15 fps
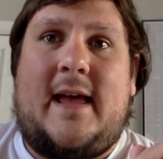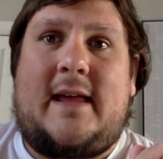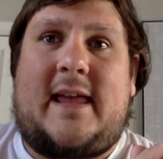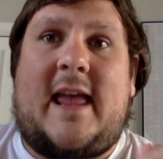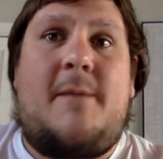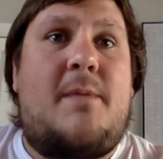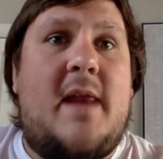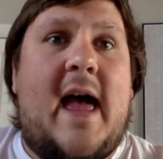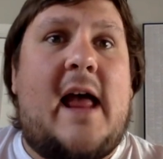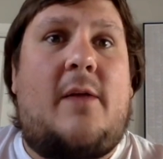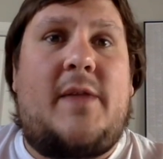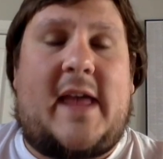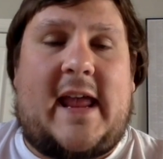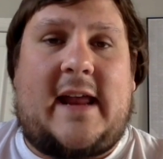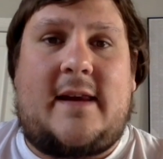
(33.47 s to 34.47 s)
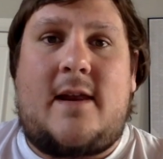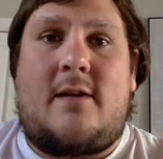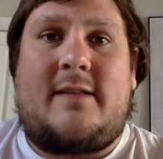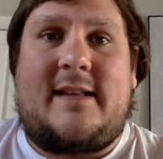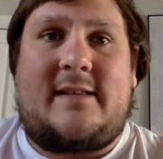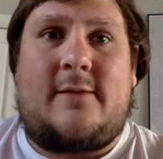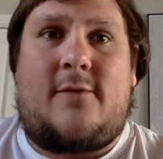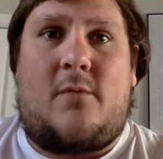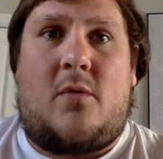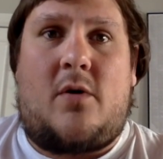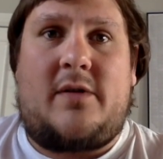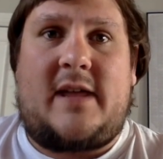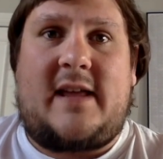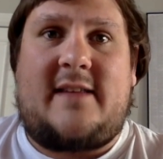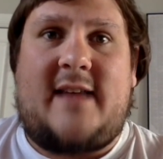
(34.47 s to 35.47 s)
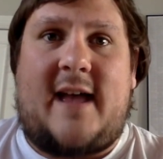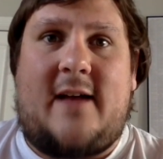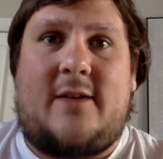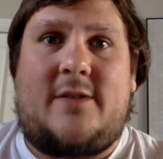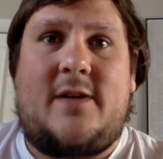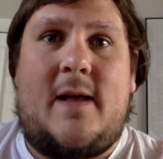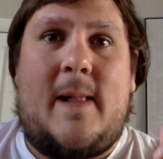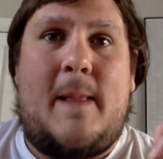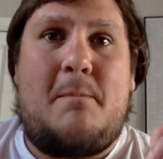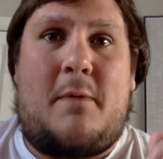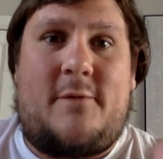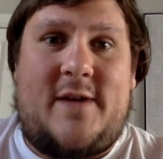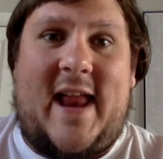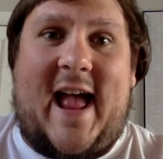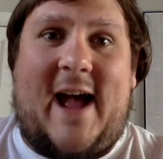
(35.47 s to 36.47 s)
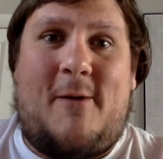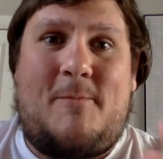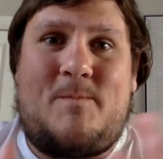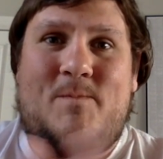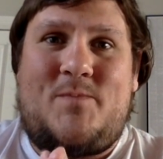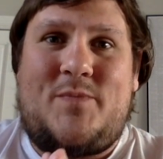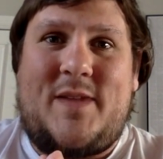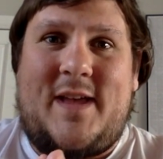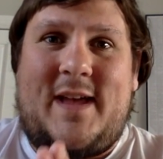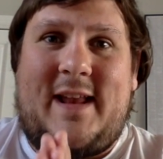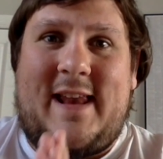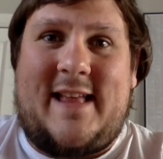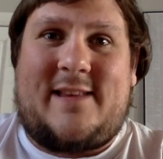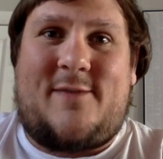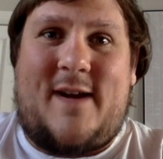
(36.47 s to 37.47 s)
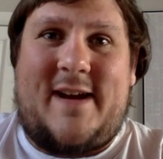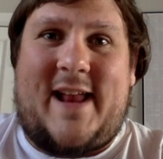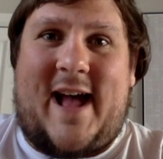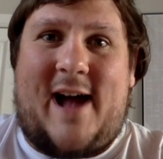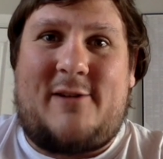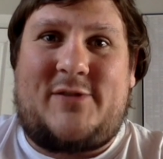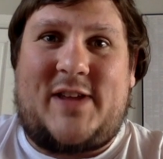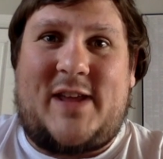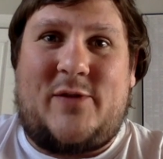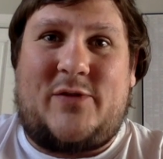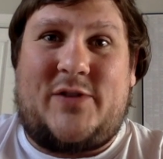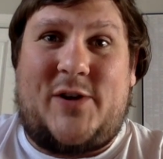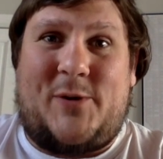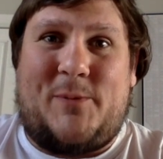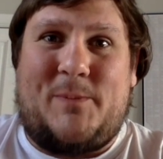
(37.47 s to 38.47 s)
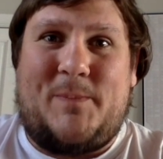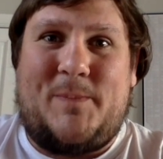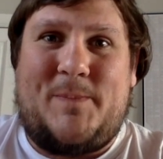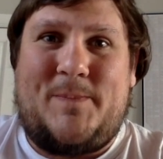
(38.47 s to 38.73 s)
Keep an eye on the e-newsletter for more details, but for now, let's find out how to use Zoom.